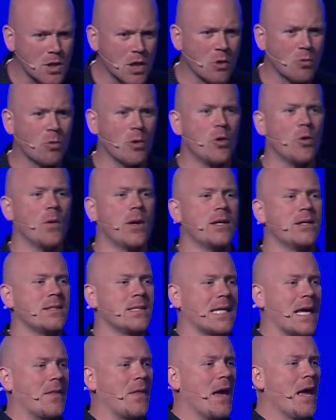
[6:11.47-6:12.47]
in
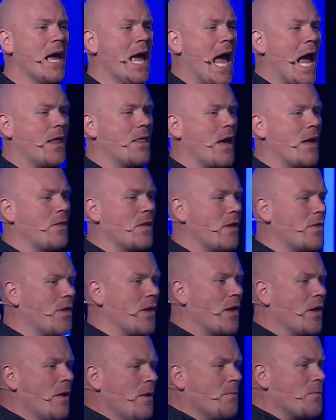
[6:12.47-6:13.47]
ruins and, the, and, and the,
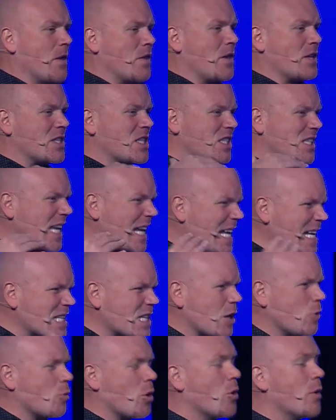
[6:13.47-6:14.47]
the, the, the city's
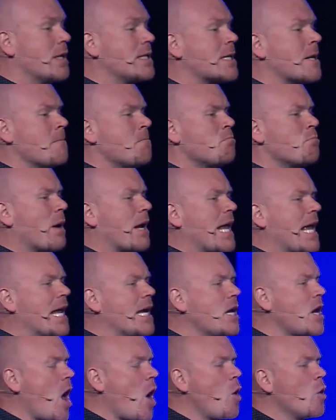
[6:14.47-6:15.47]
in ruins. But he
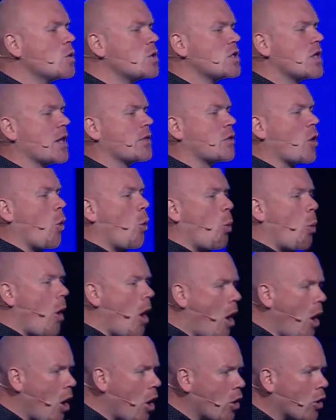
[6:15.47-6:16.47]
notes that the
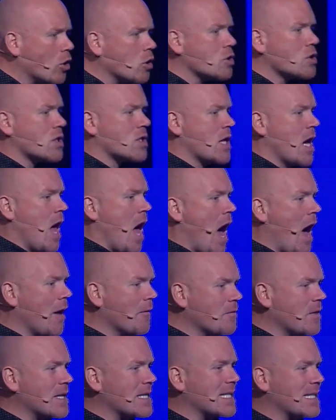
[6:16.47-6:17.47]
walls
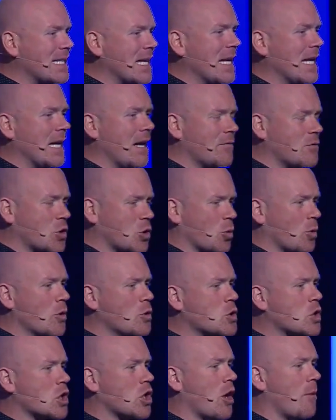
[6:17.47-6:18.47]
of the city of
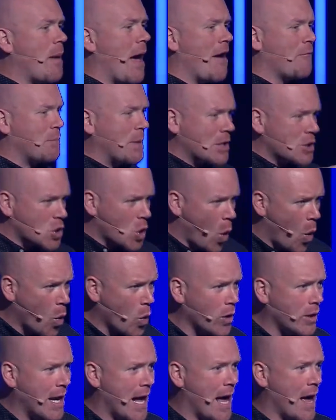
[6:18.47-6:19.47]
Jerusalem have been torn
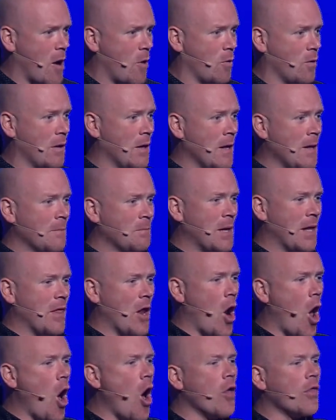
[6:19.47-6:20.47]
down and that
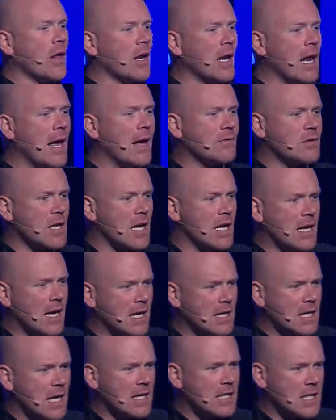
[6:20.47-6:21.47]
all that left
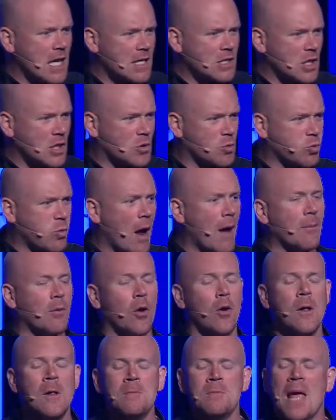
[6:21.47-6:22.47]
is, is, is, just
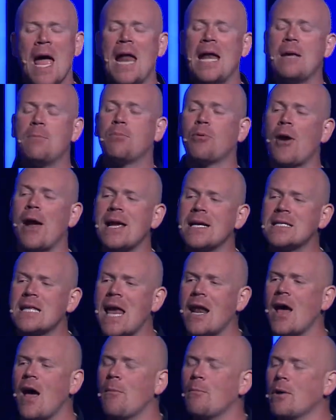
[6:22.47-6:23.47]
rubble. And he brings
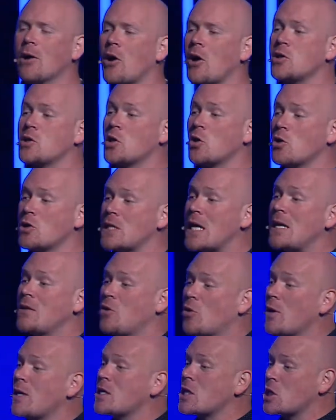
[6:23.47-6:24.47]
that up because there's,
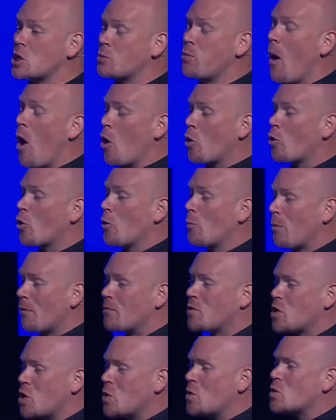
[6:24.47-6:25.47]
there is a small group of
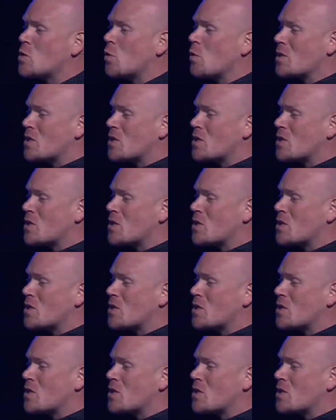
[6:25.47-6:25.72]
Jews who are